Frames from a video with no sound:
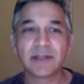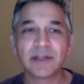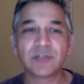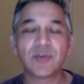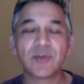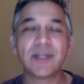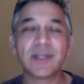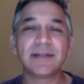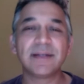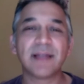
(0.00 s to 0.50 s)

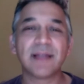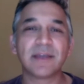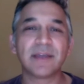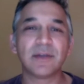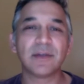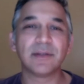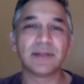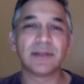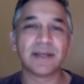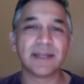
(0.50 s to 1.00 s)
Treat it like
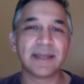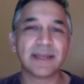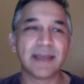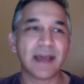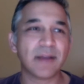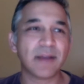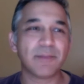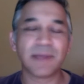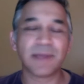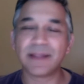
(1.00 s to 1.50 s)
you're learning
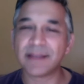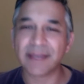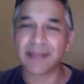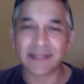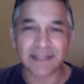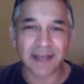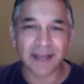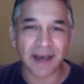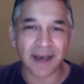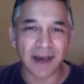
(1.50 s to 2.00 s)
how to play the
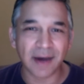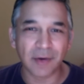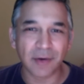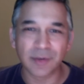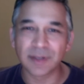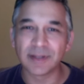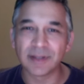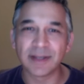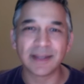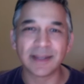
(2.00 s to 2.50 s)
guitar, or
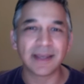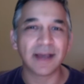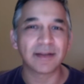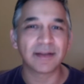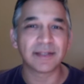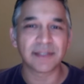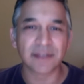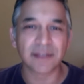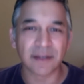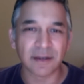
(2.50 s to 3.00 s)
you're learning how to
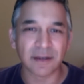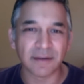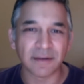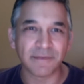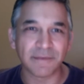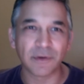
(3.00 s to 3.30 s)
surf,